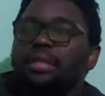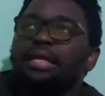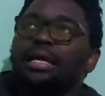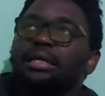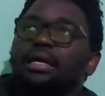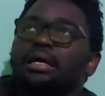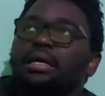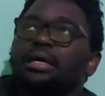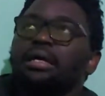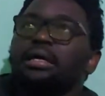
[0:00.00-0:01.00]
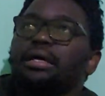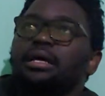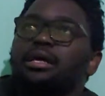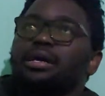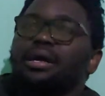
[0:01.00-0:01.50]
then
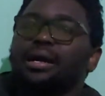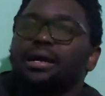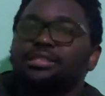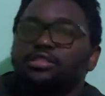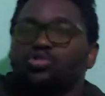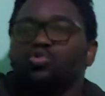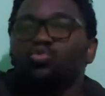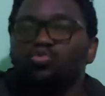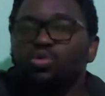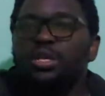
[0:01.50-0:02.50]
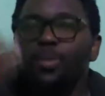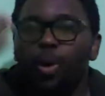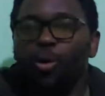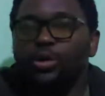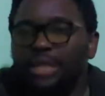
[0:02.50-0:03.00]
SeSotho
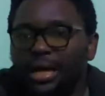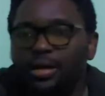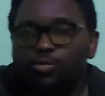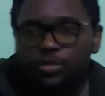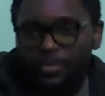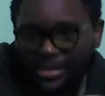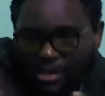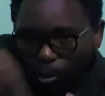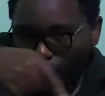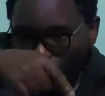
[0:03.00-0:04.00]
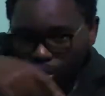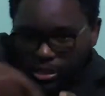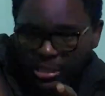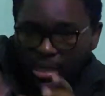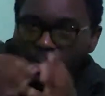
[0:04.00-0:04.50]
liboda, which means the
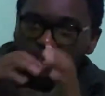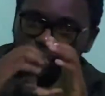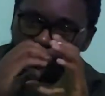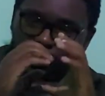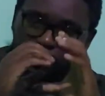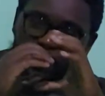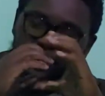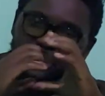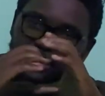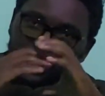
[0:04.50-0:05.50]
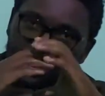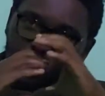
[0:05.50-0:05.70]
walls. Because remember, this is a